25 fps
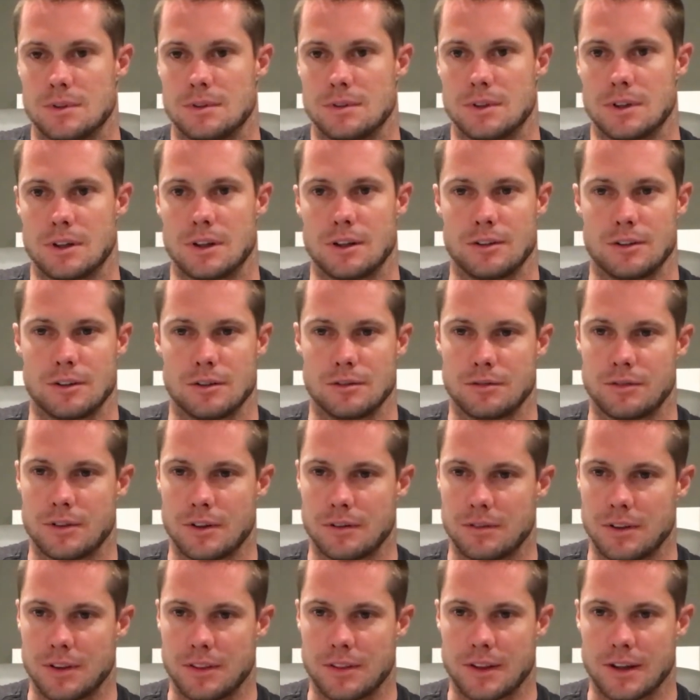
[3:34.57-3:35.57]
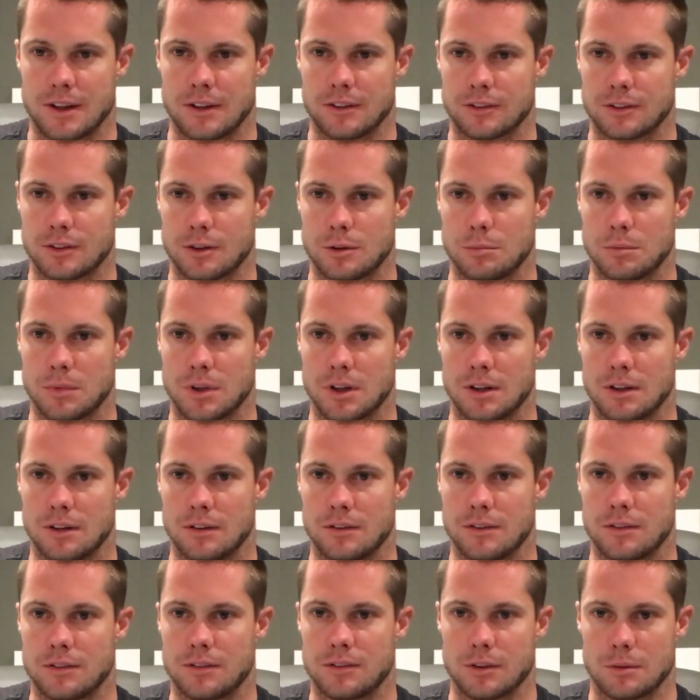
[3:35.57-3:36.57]
$150,000 a
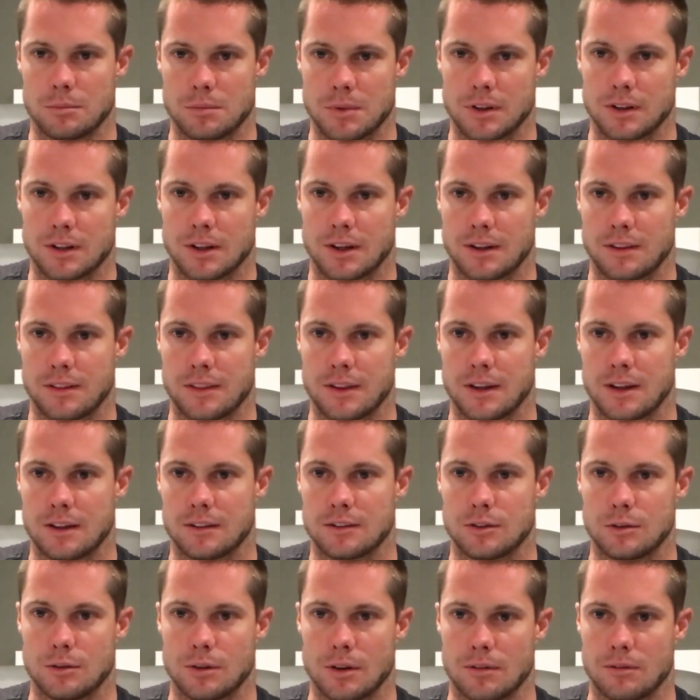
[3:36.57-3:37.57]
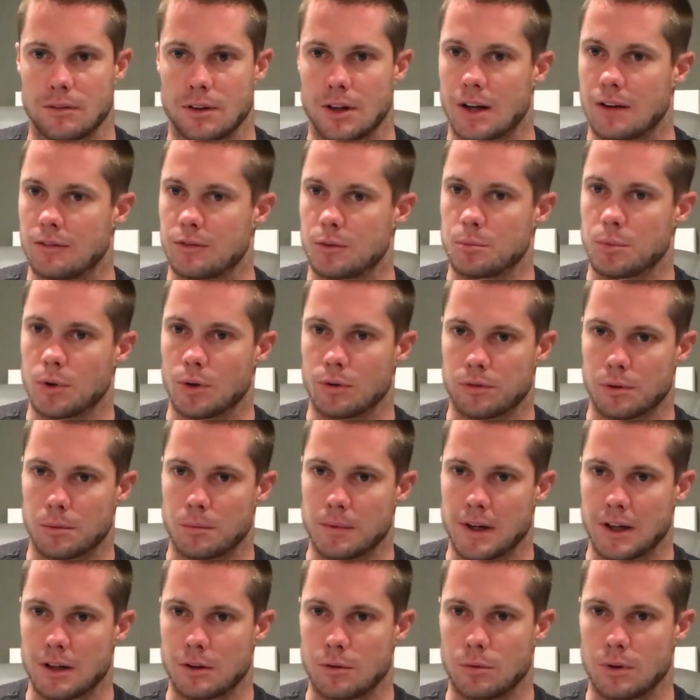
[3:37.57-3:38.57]
month, something like that. So I would have to pull
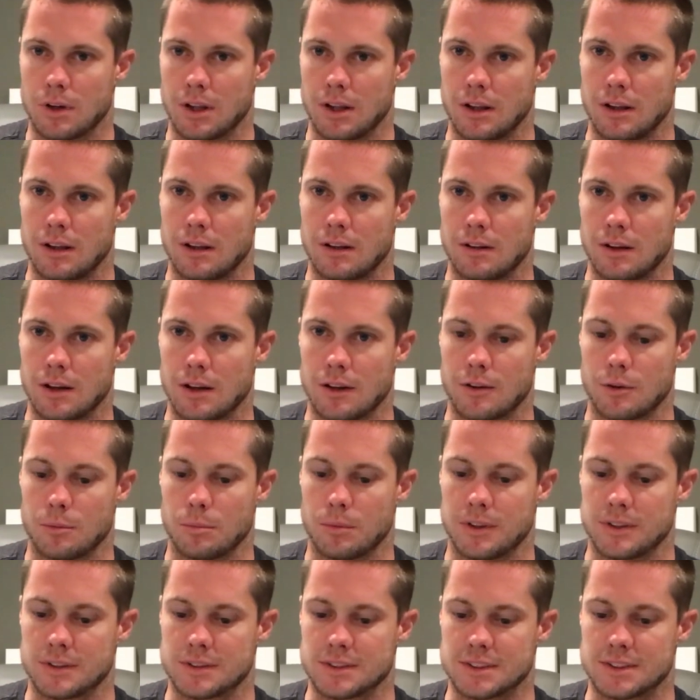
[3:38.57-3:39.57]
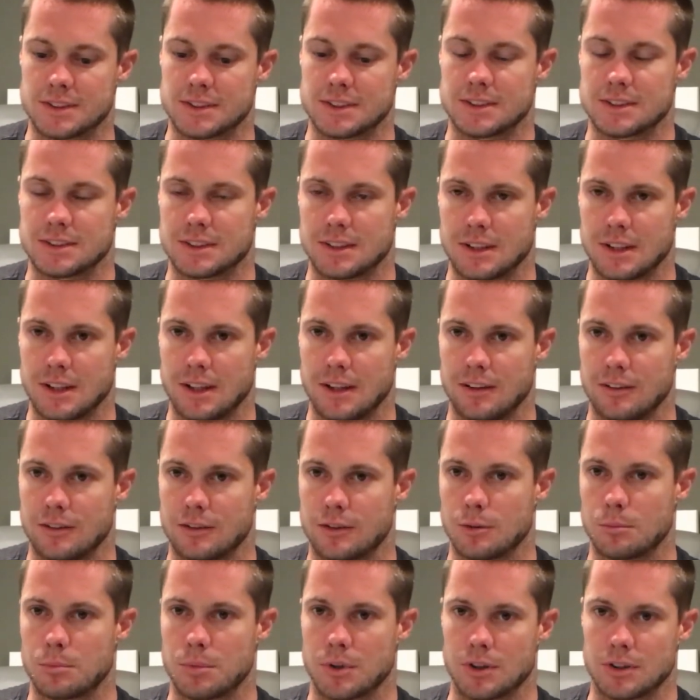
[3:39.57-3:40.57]
from equity, other businesses, and these
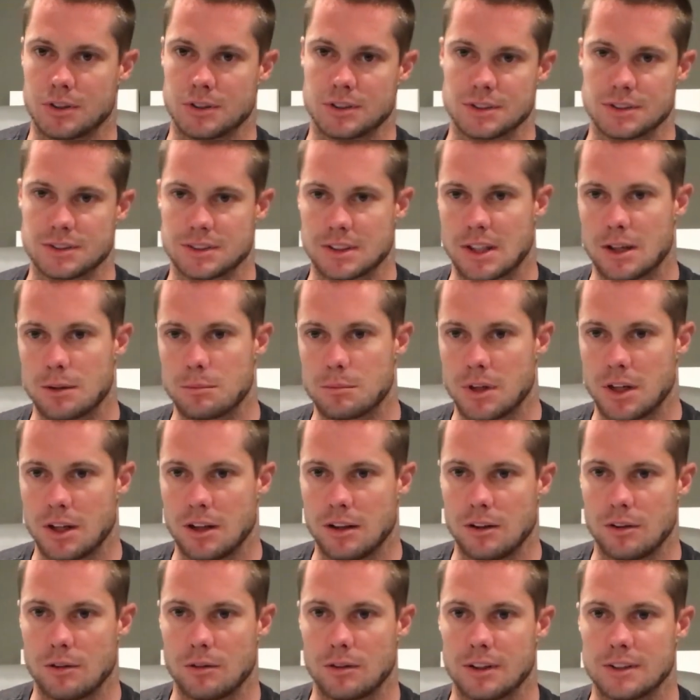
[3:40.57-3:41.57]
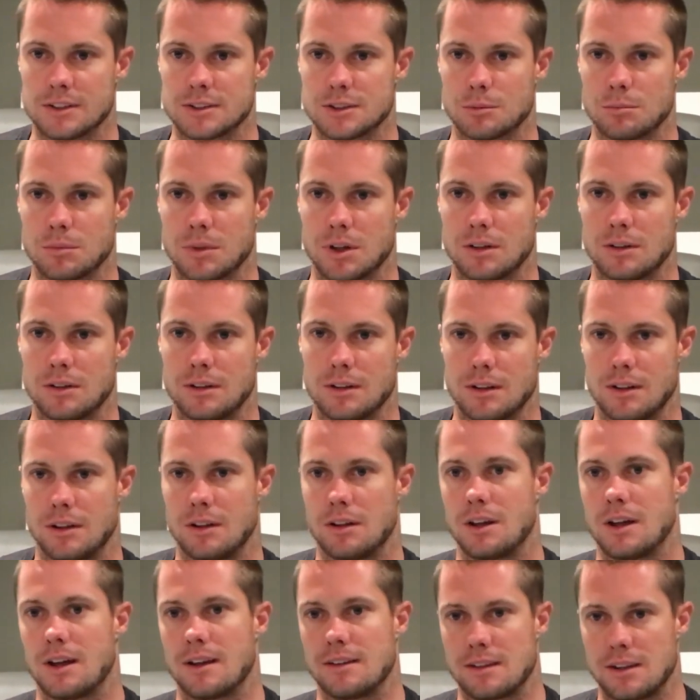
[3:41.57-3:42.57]
to purchase that many units
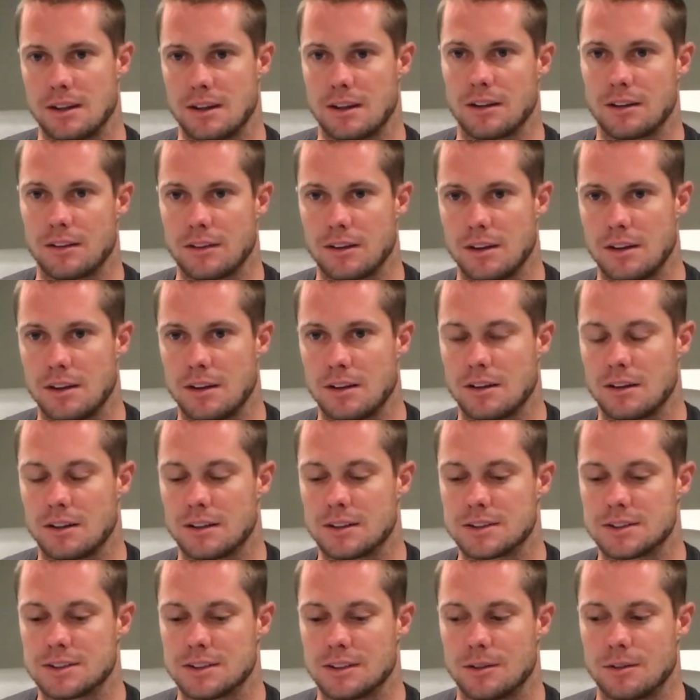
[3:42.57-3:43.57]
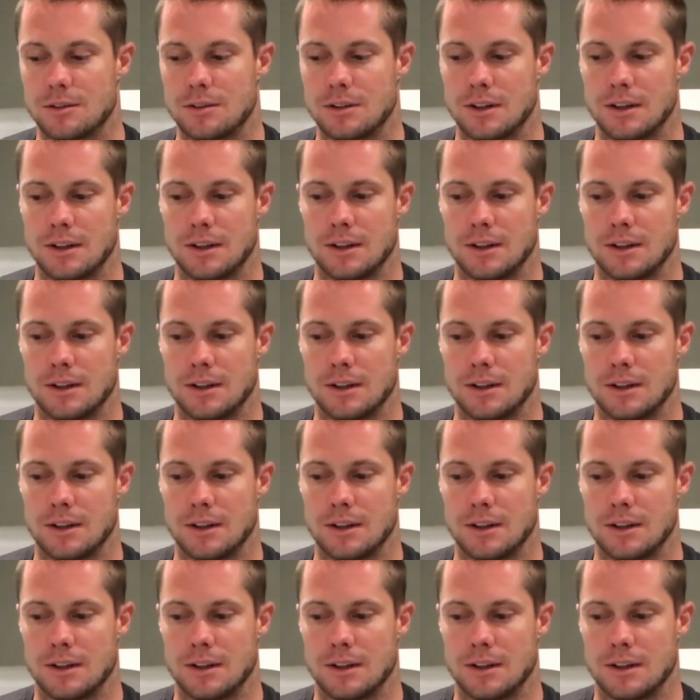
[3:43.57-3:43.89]
at the end of the year. So